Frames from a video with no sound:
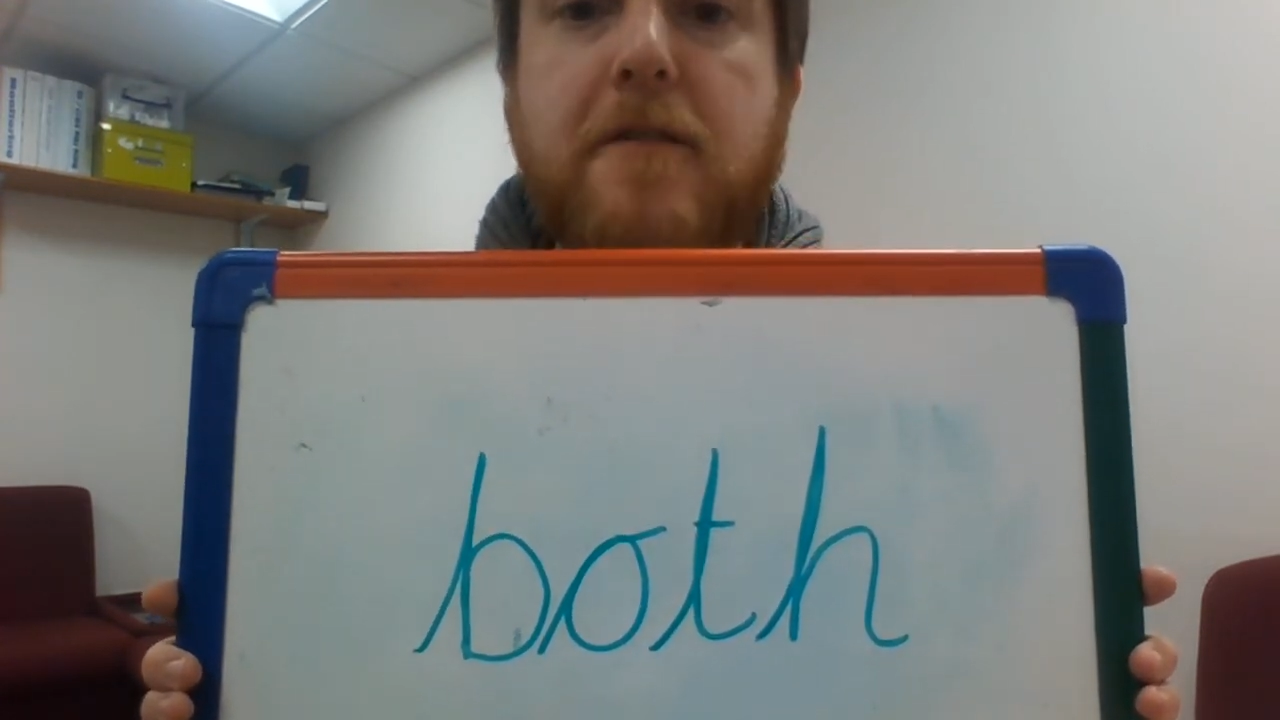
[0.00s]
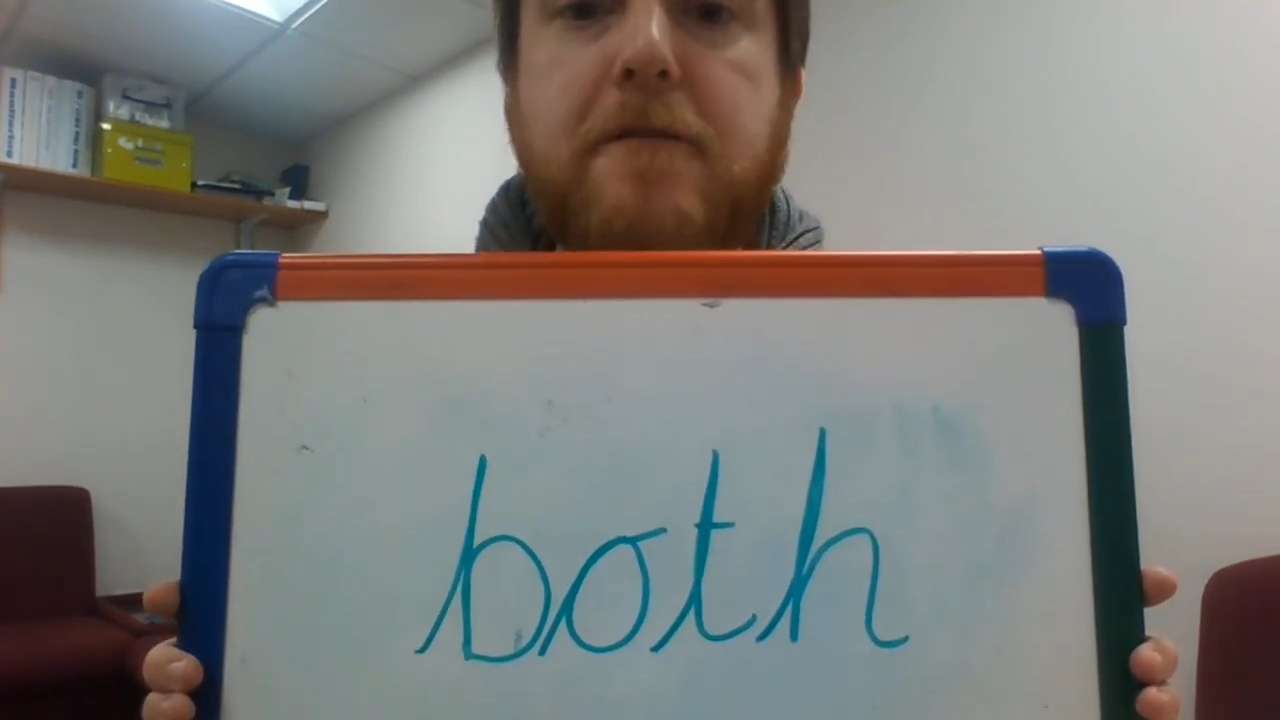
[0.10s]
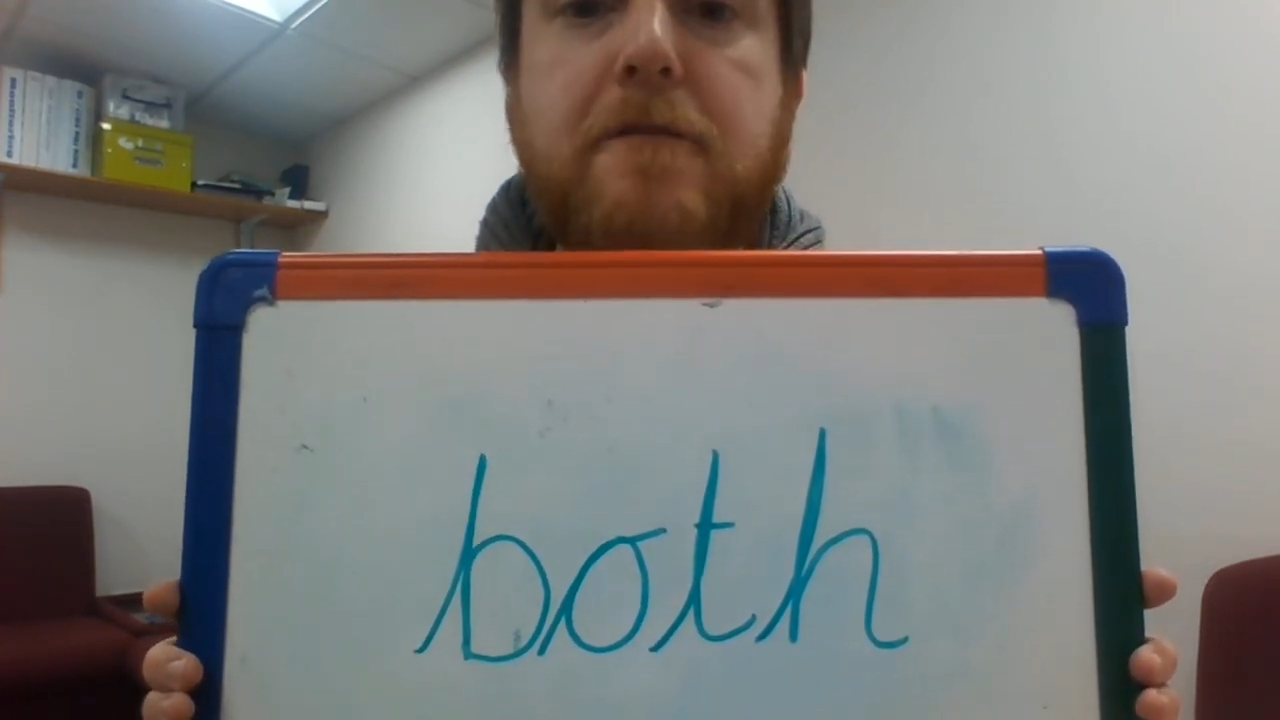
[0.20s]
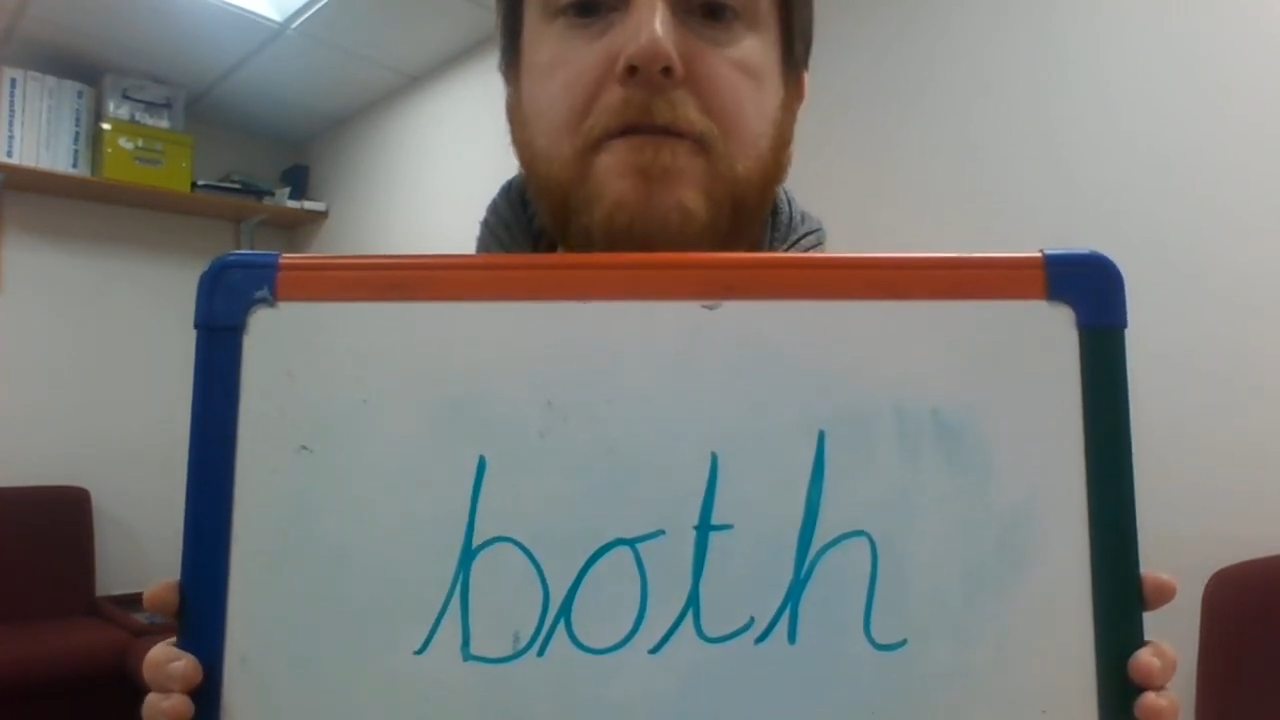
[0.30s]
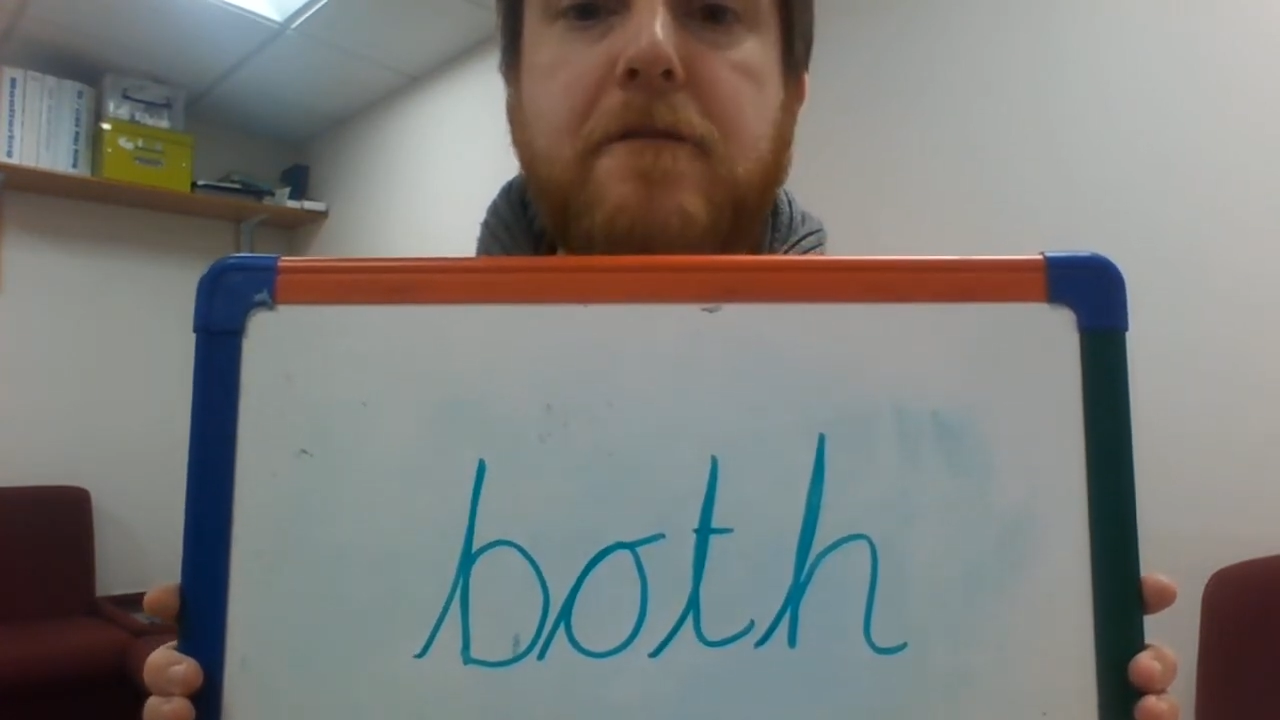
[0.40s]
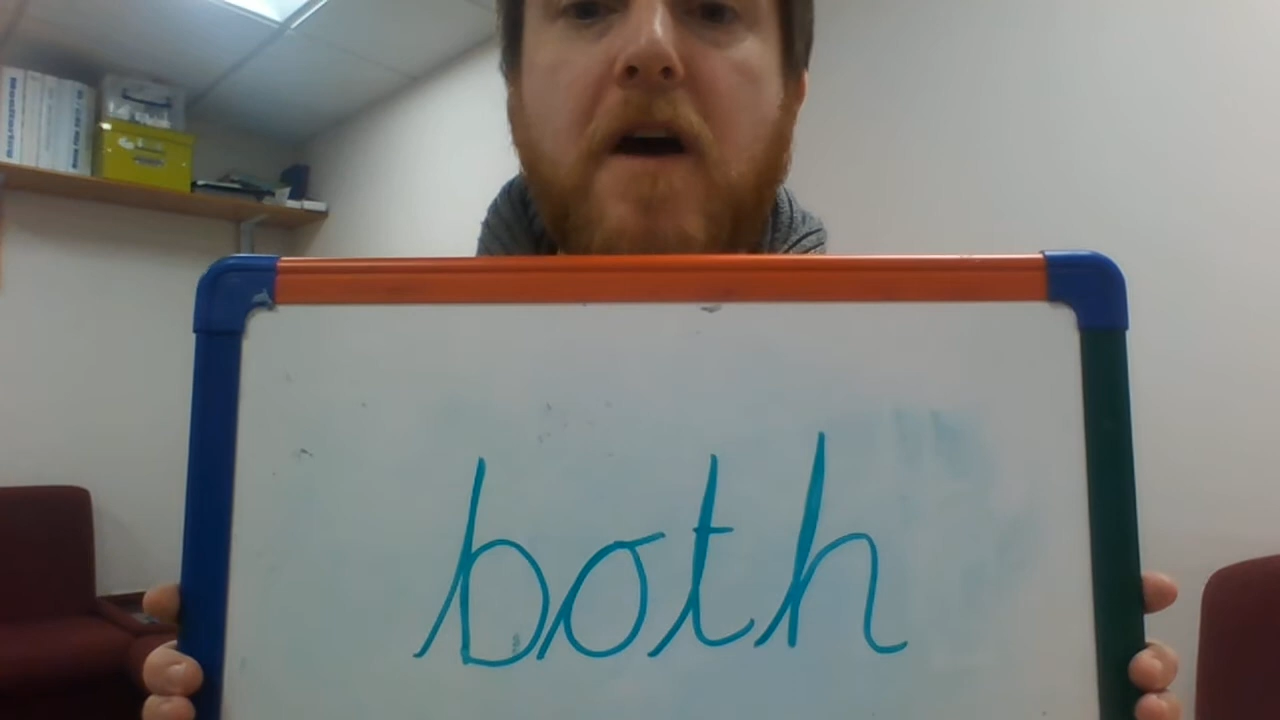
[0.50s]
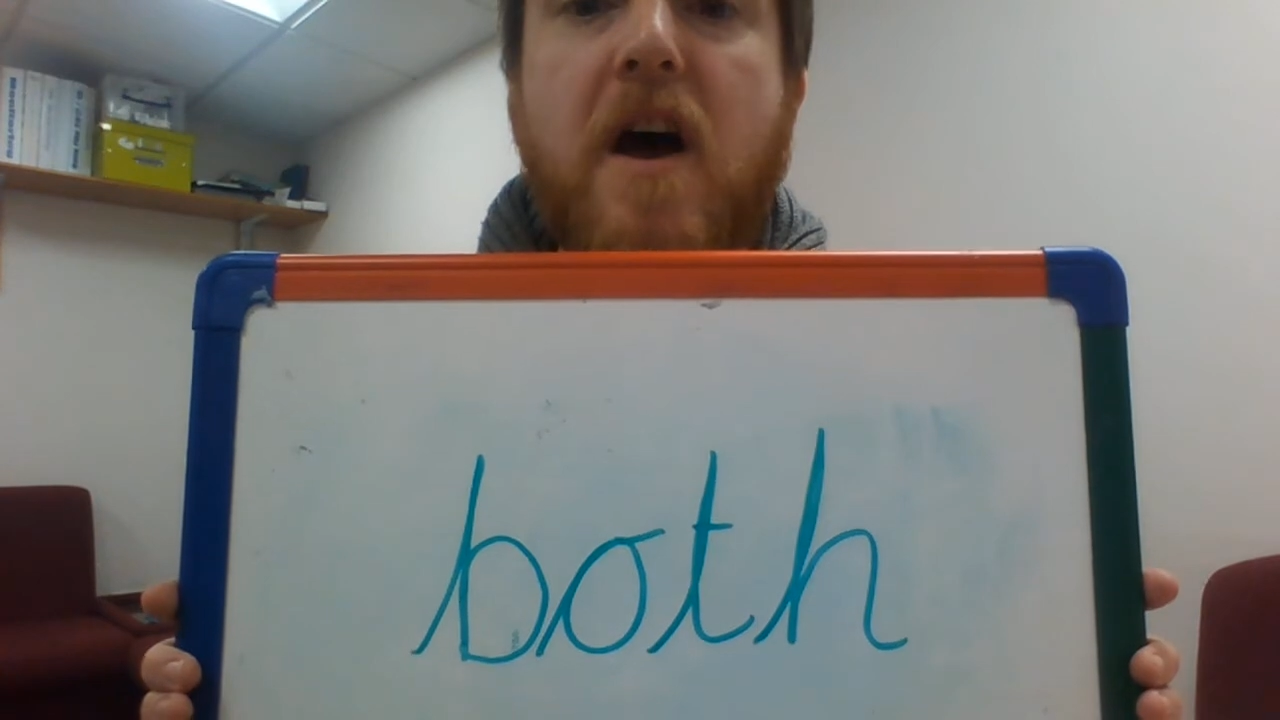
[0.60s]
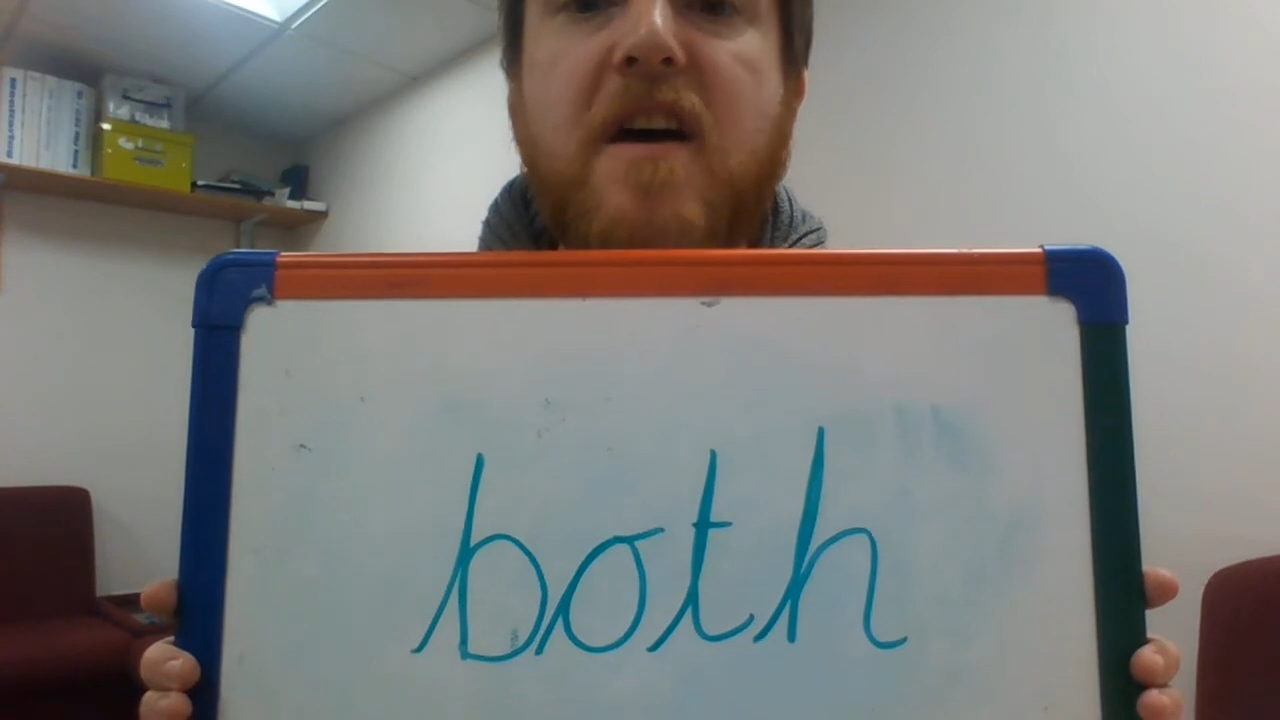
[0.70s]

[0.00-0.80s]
th,